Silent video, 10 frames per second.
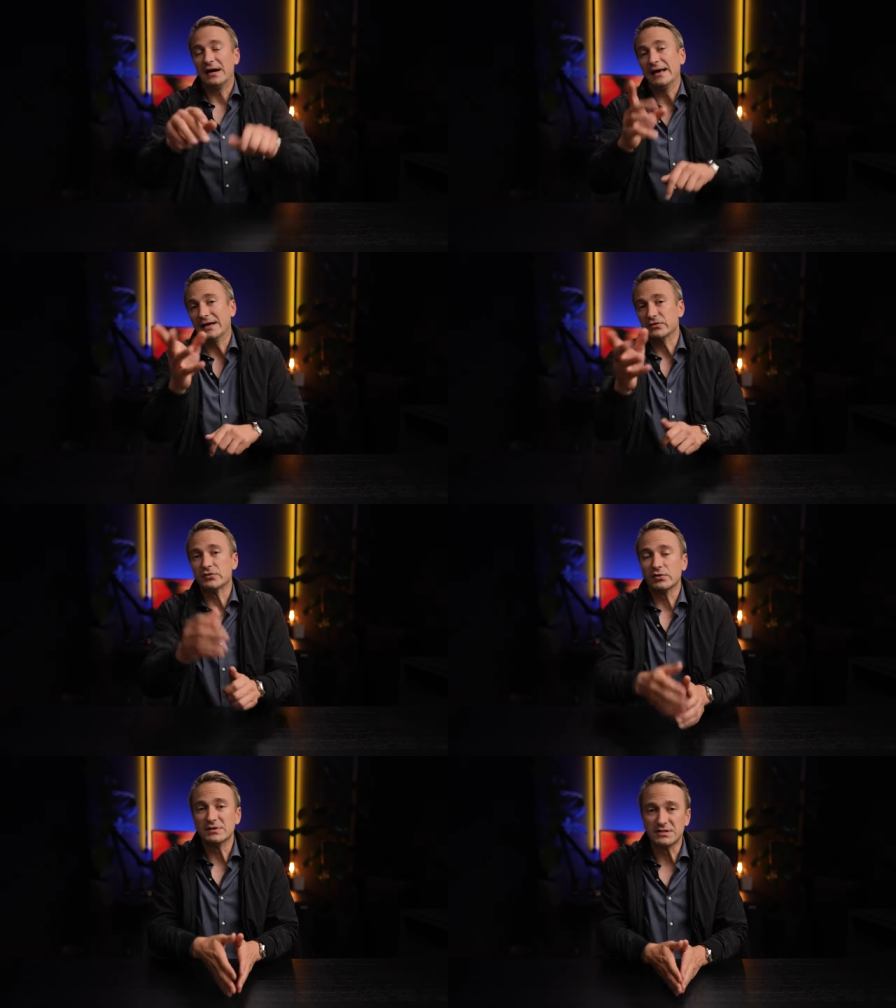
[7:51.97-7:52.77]
I had to
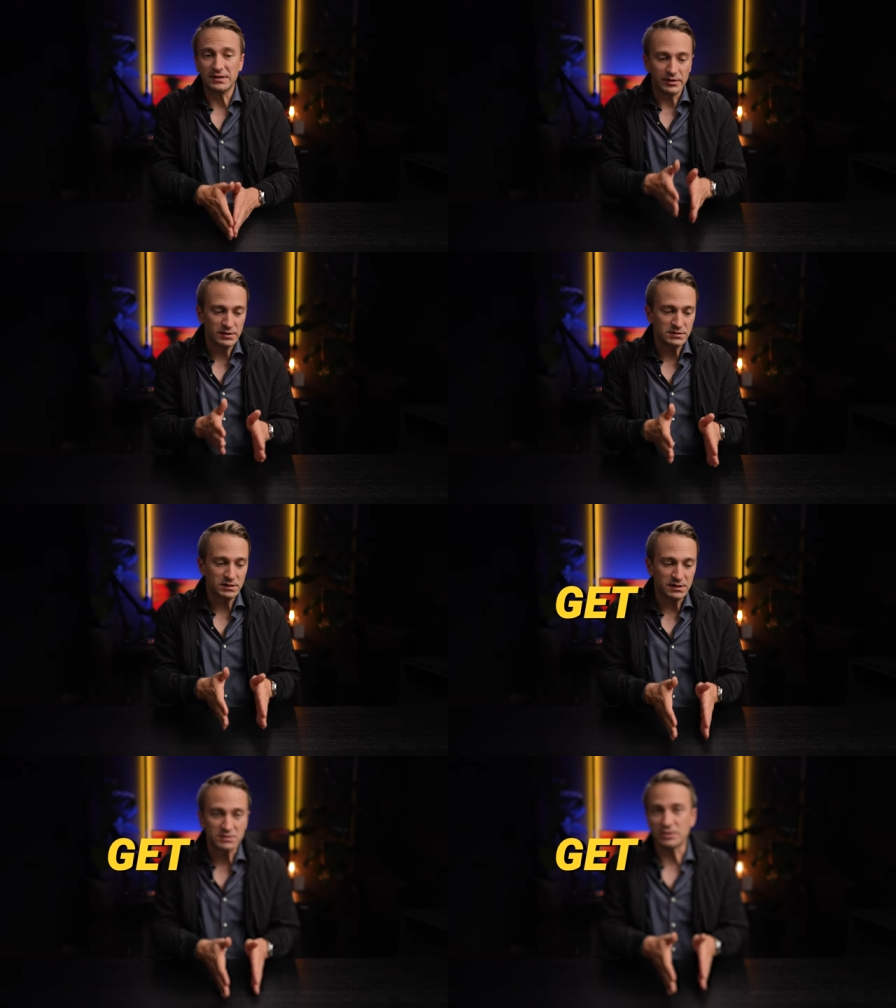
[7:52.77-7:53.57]
throw this in there, it's
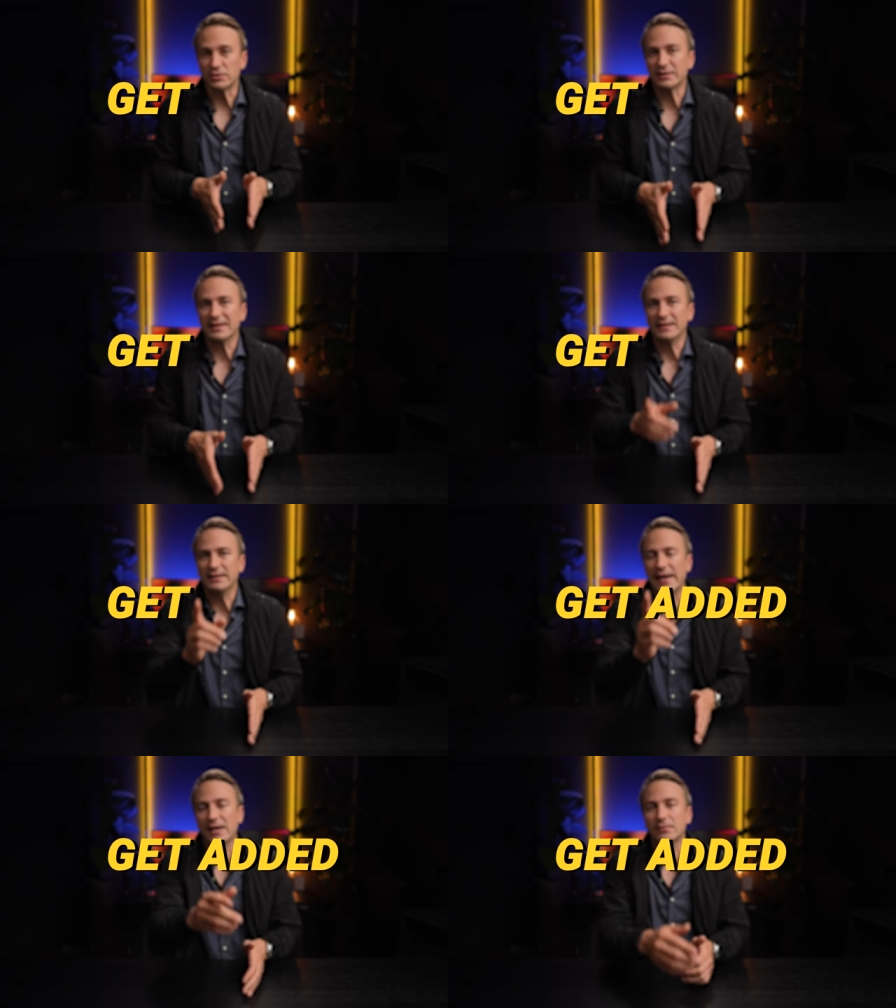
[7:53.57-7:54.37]
consider
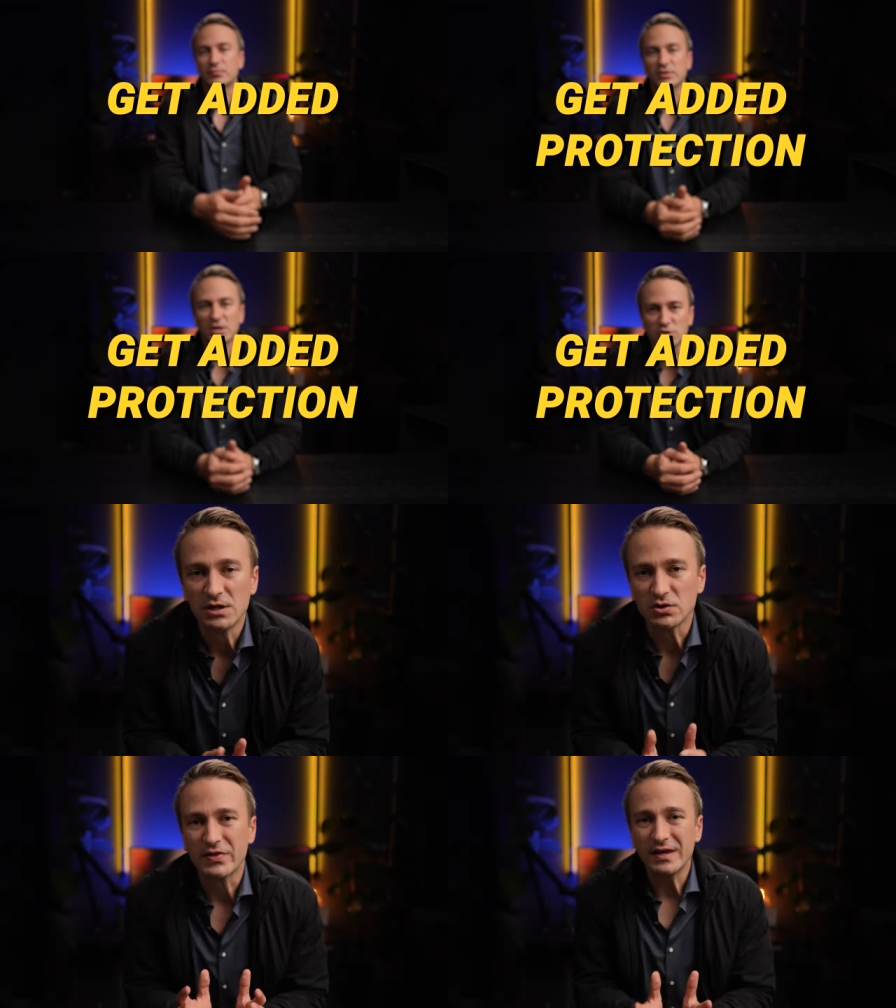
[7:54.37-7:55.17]
getting added
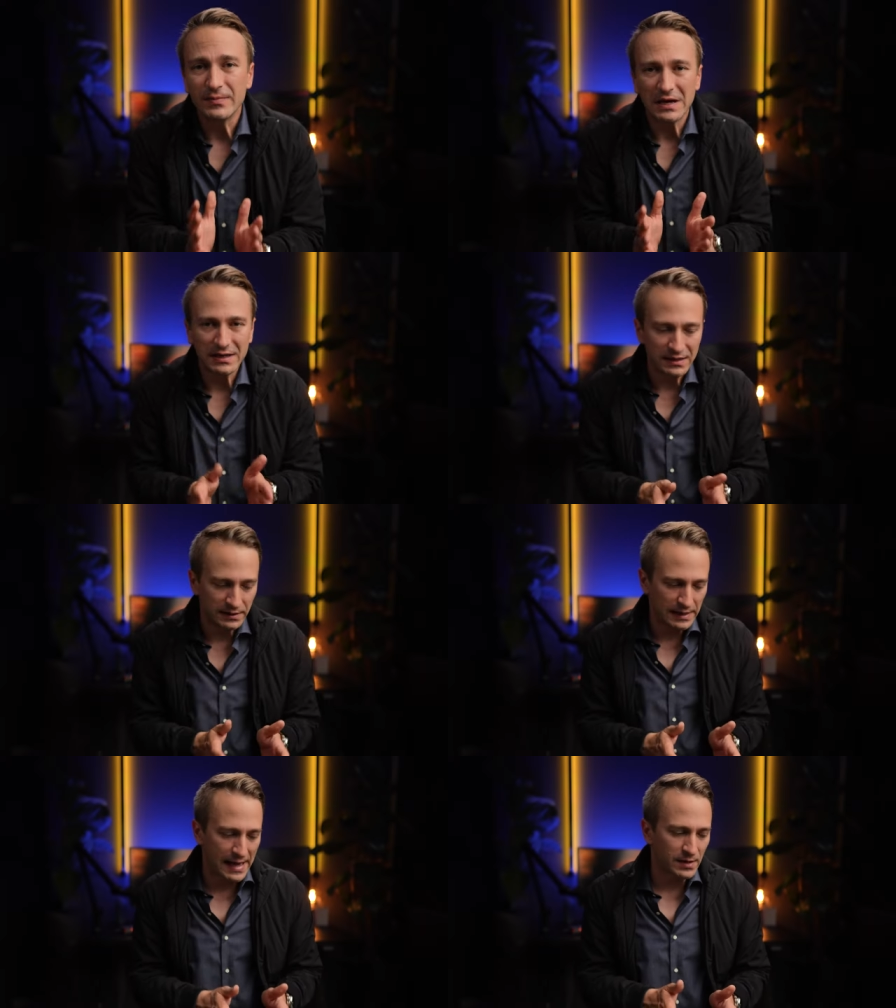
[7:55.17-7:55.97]
protection. So think about
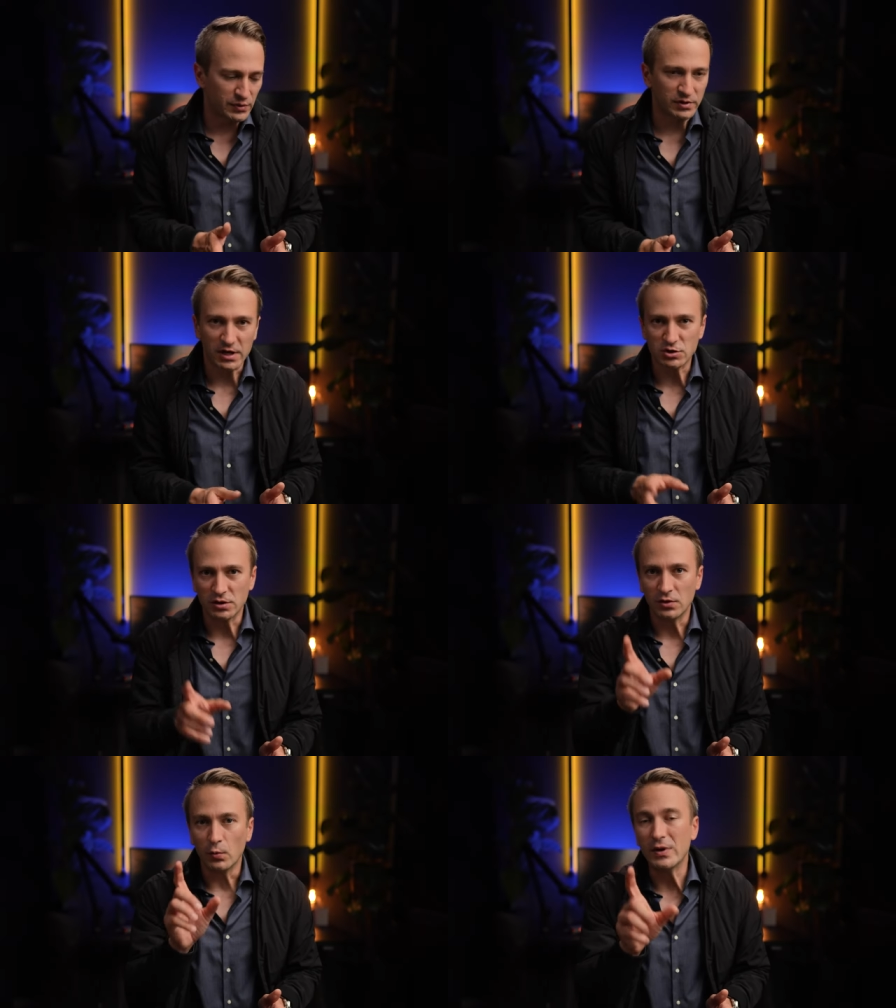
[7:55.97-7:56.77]
getting added
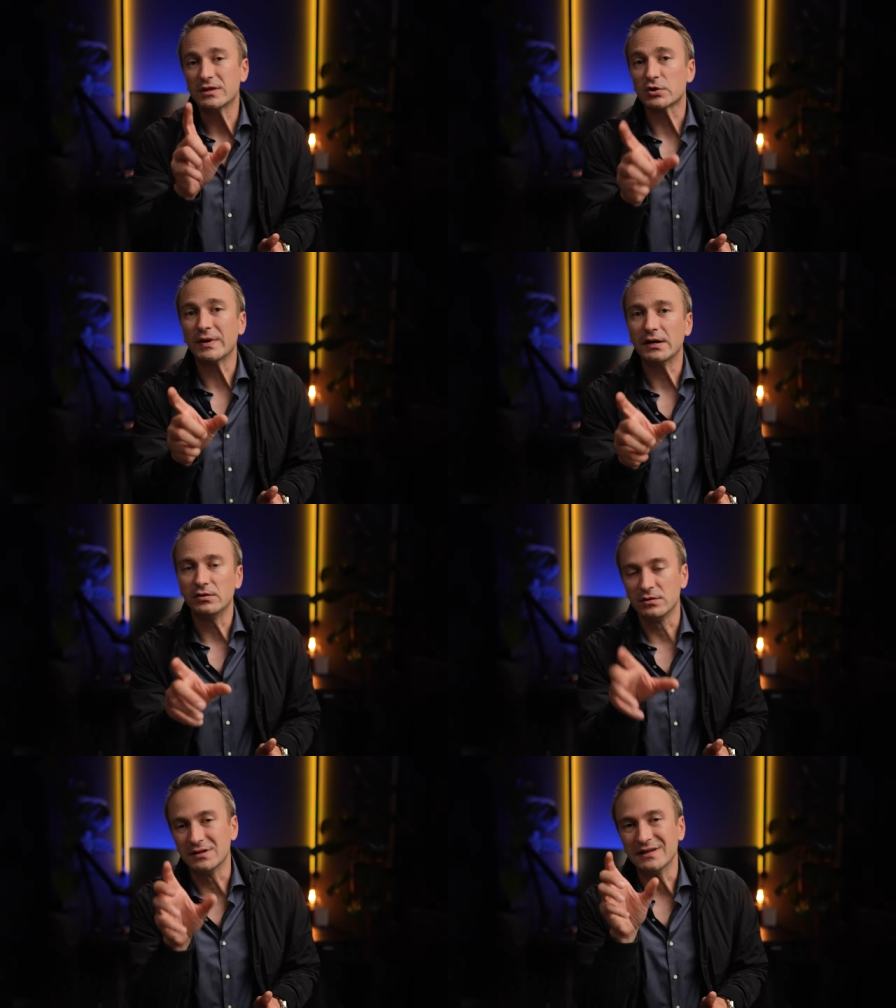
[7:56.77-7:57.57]
protection with the credit
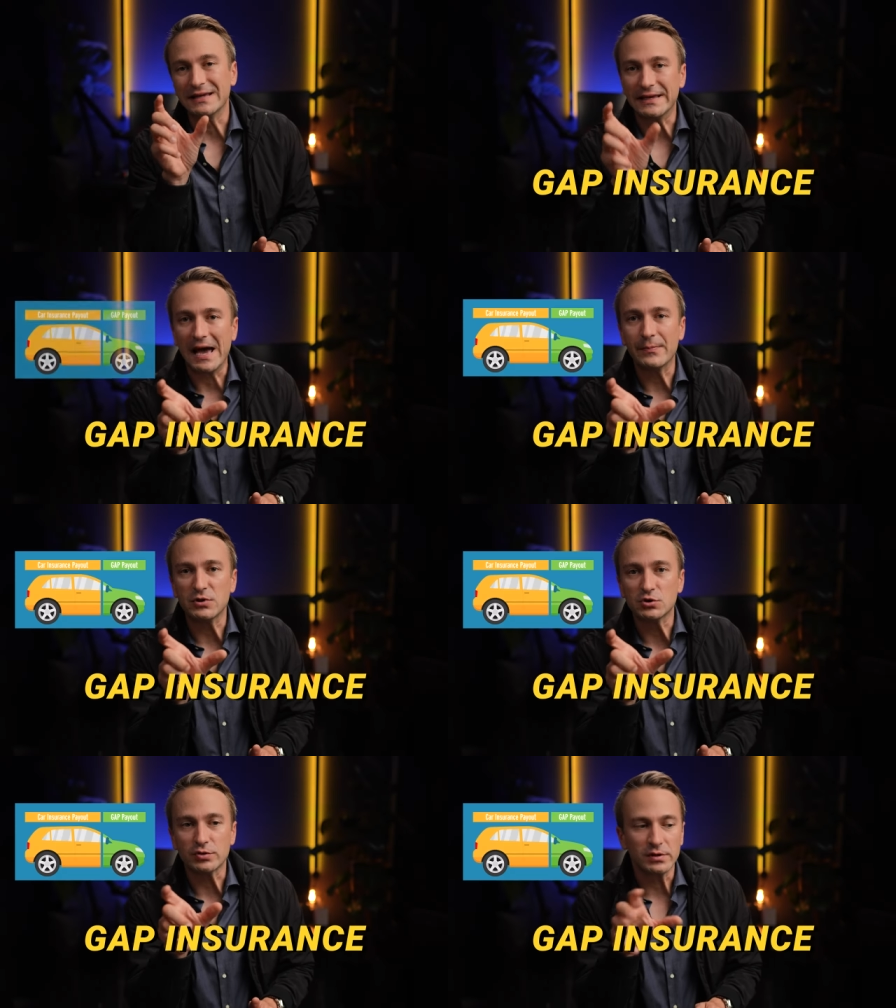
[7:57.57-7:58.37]
union, like gap
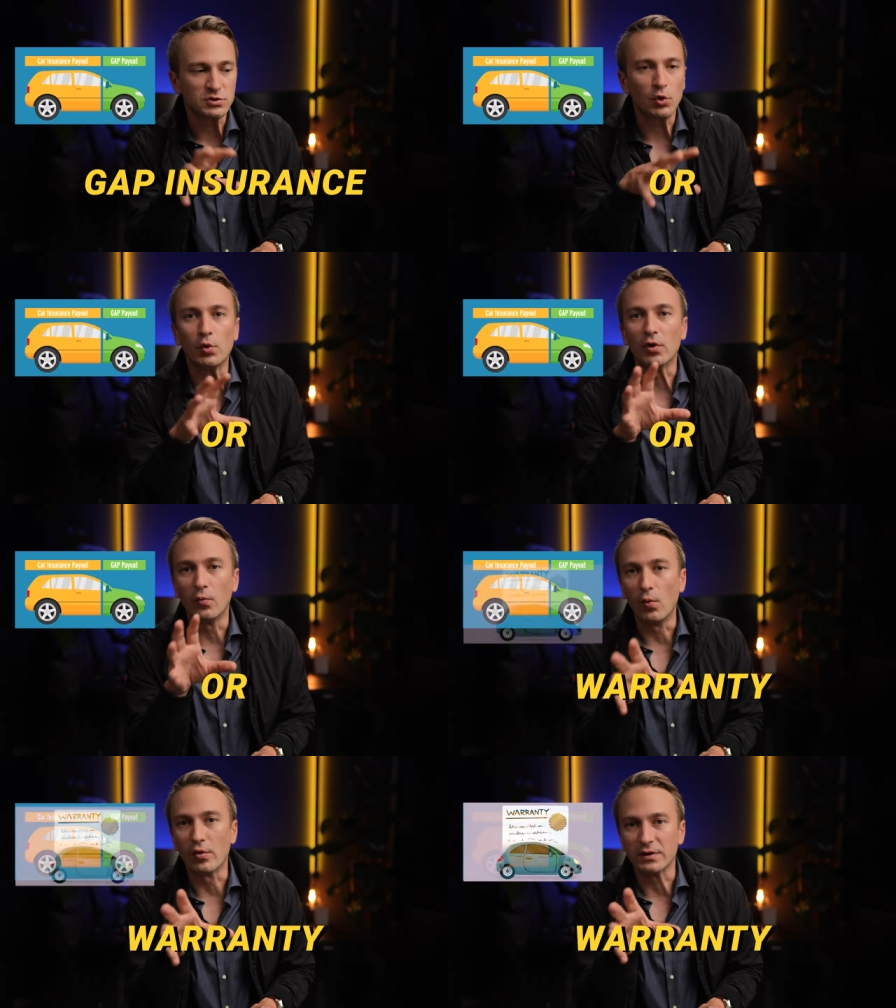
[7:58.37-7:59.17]
insurance or
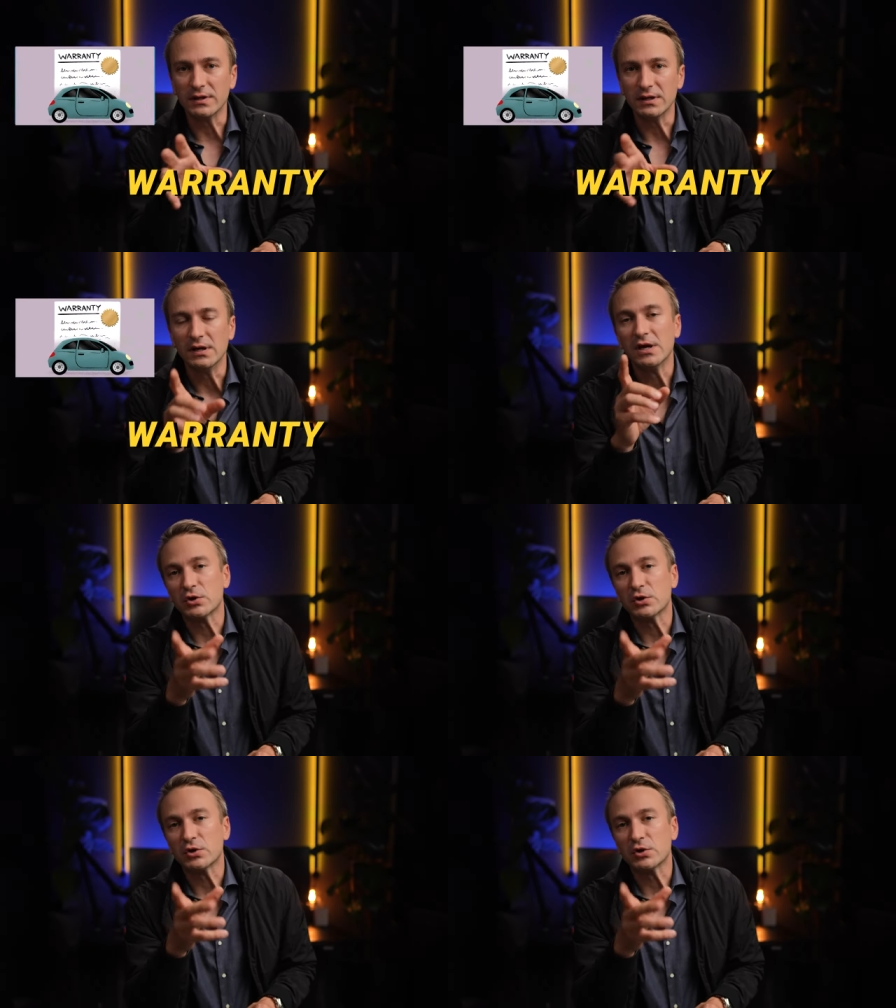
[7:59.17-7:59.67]
warranty.